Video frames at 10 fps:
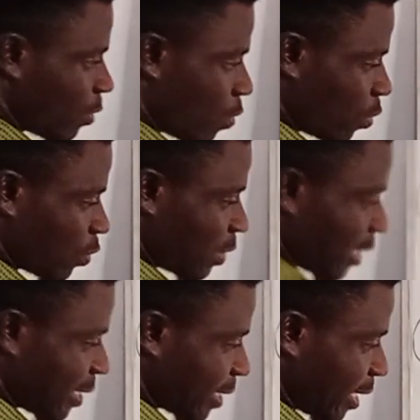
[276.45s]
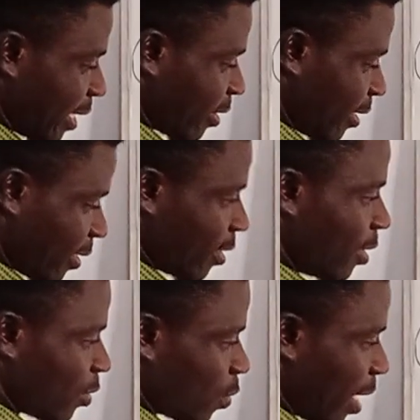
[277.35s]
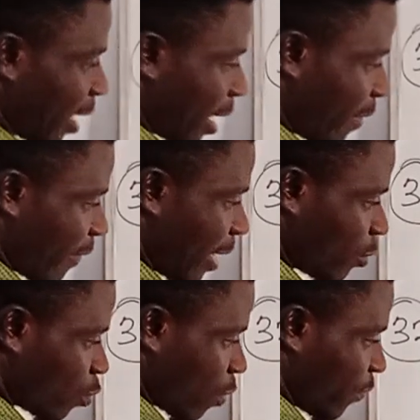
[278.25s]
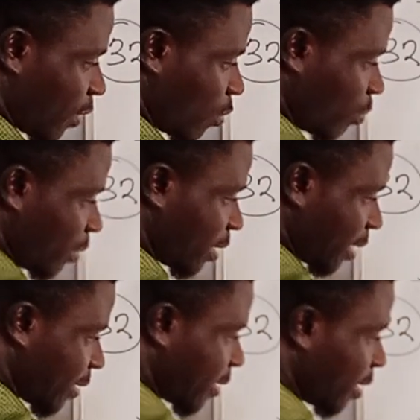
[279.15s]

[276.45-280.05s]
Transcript: equal to this length here. So I can write 12 kilometers